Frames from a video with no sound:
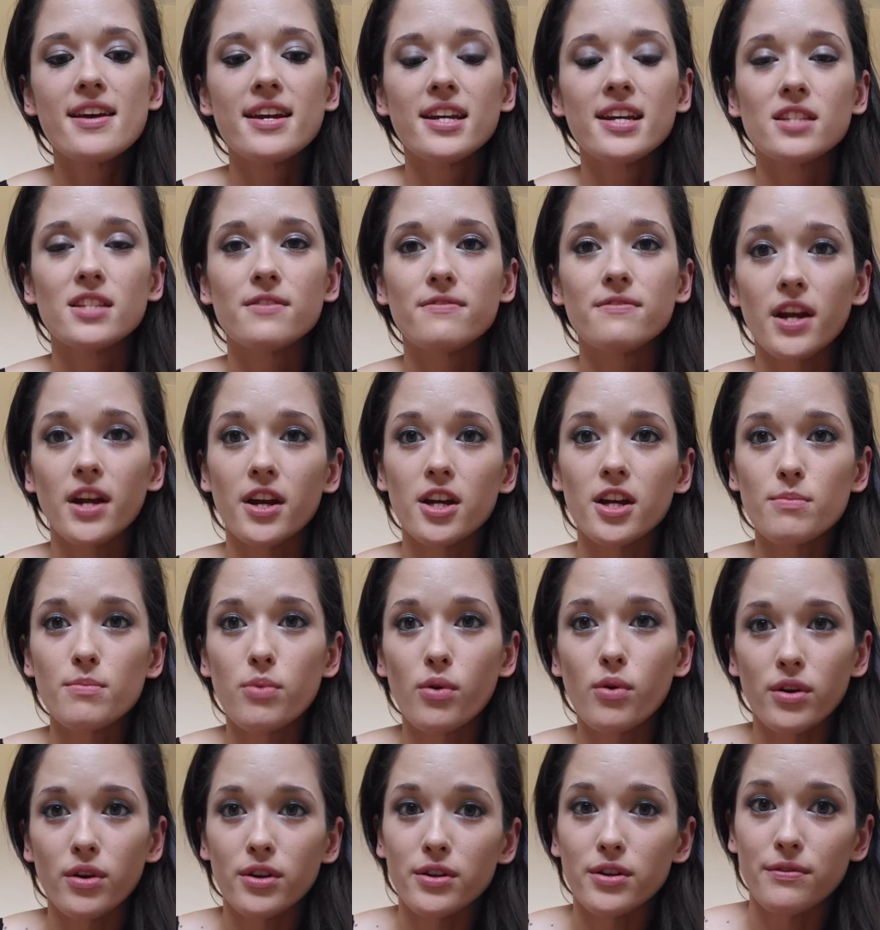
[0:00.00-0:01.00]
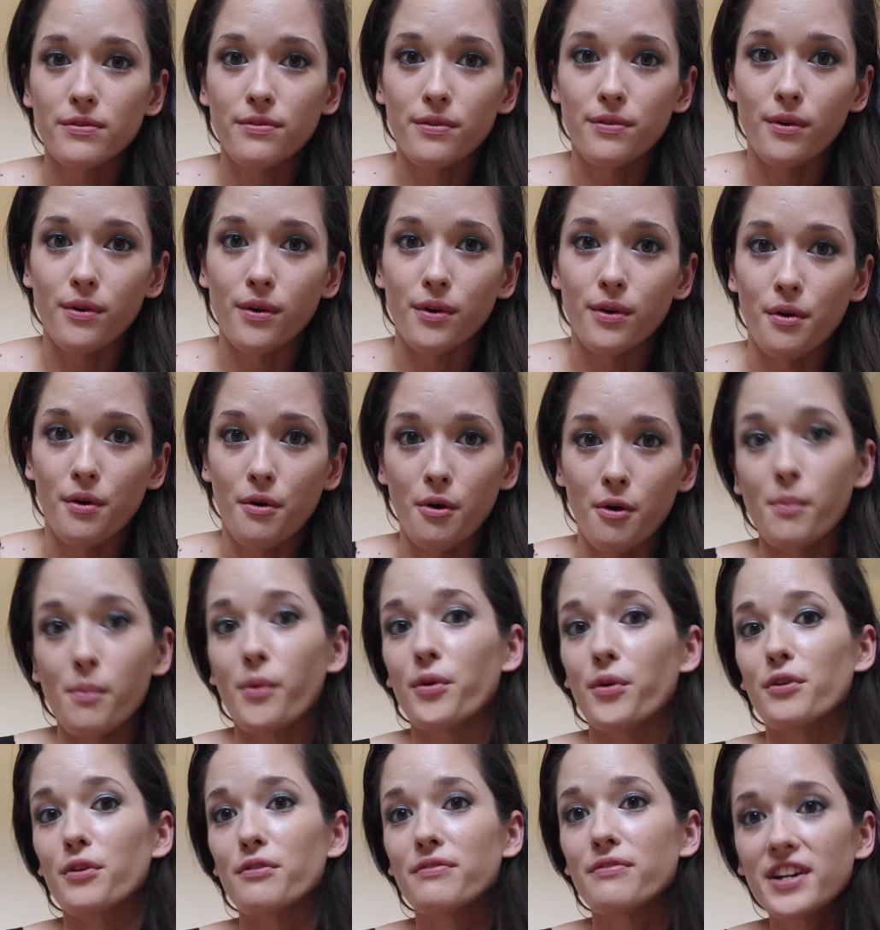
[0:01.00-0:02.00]
It's very important for
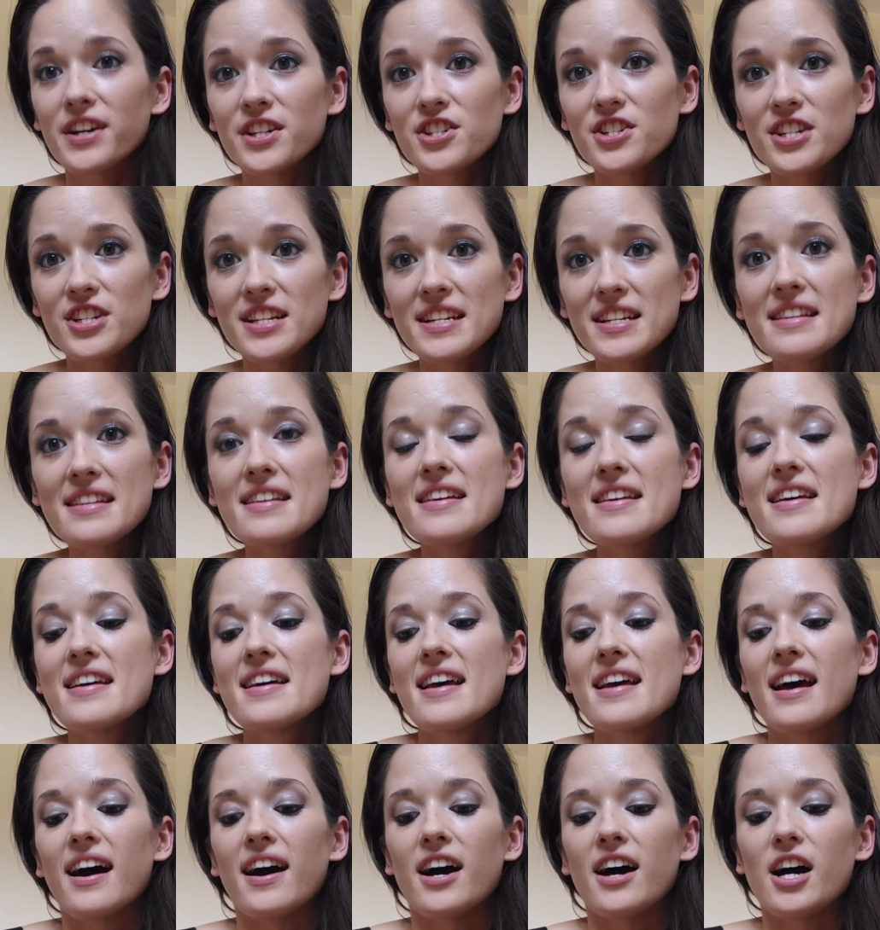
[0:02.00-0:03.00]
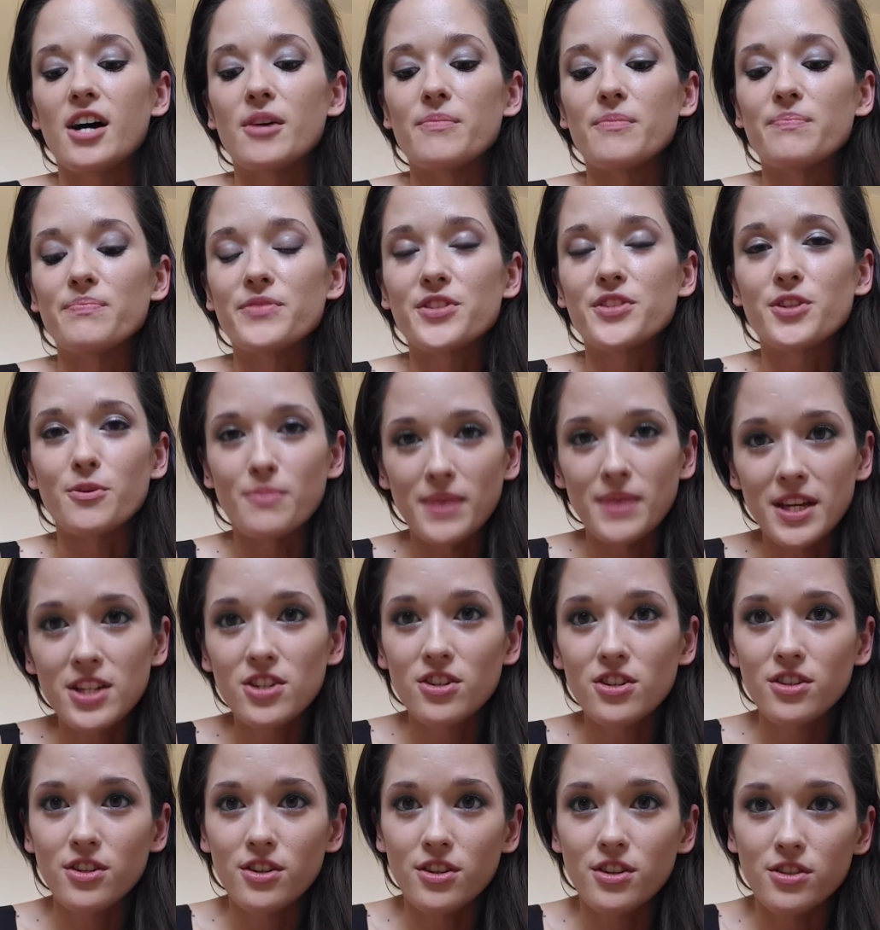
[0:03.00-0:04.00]
hormonal function, so make
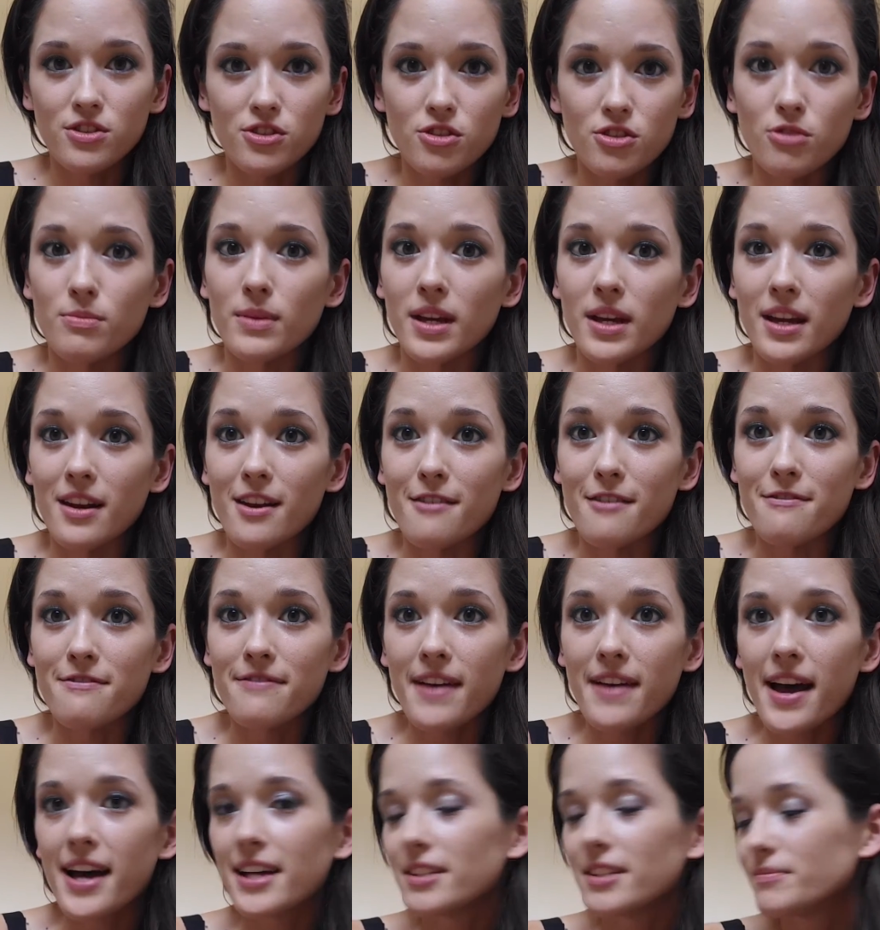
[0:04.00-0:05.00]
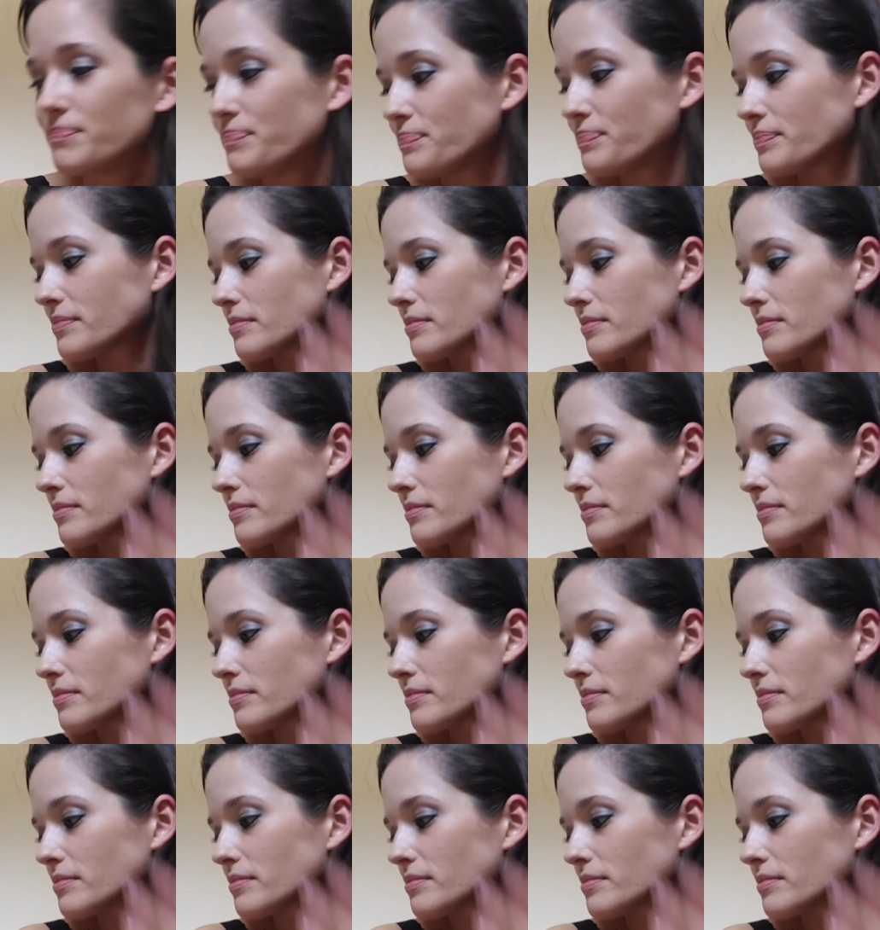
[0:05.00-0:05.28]
sure you're consuming enough fat.